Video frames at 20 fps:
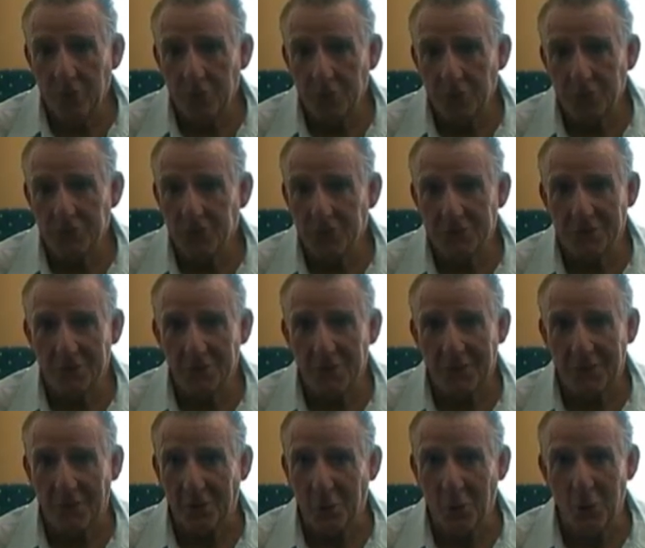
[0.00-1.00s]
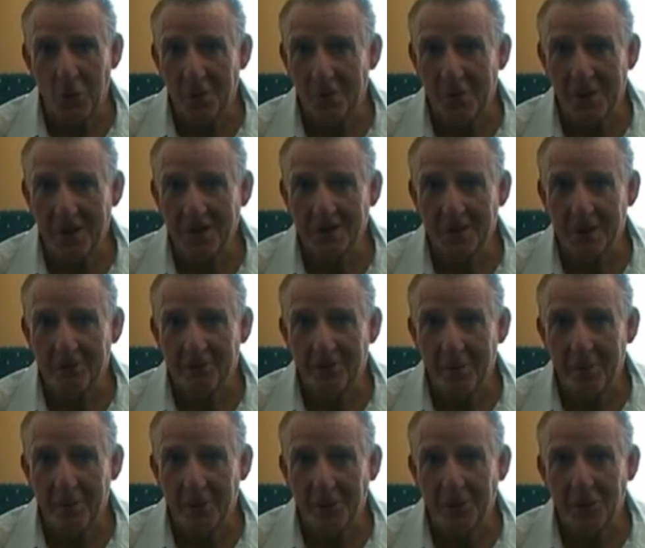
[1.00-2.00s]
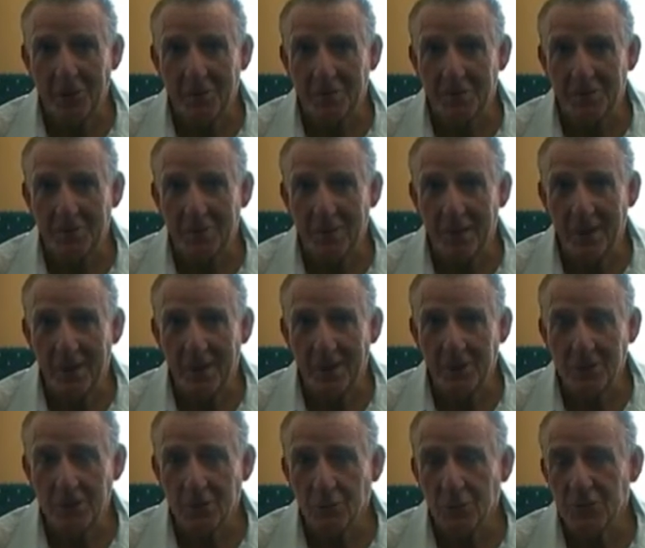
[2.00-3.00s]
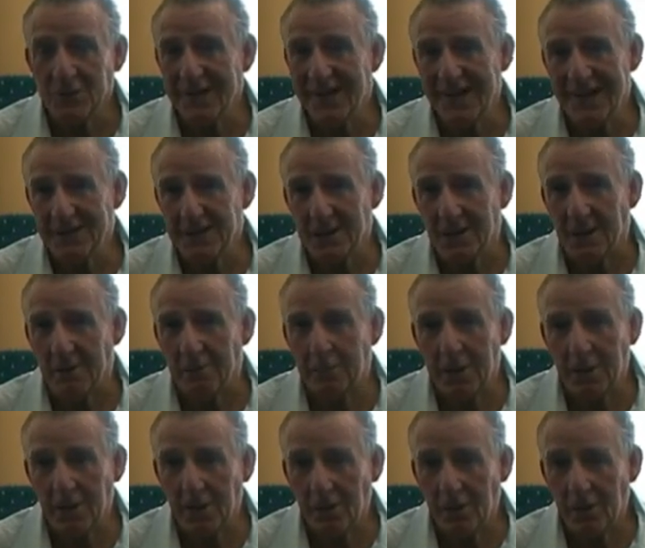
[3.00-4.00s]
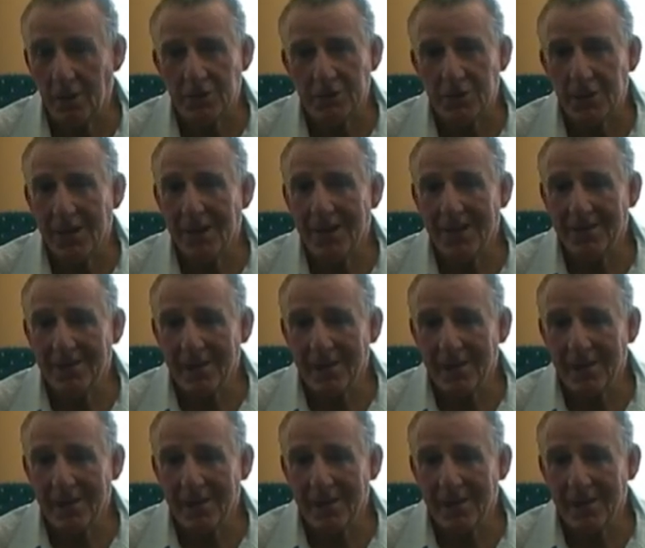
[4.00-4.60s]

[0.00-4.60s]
which was just around the corner basically from me at Cooper's Plains, was excellent because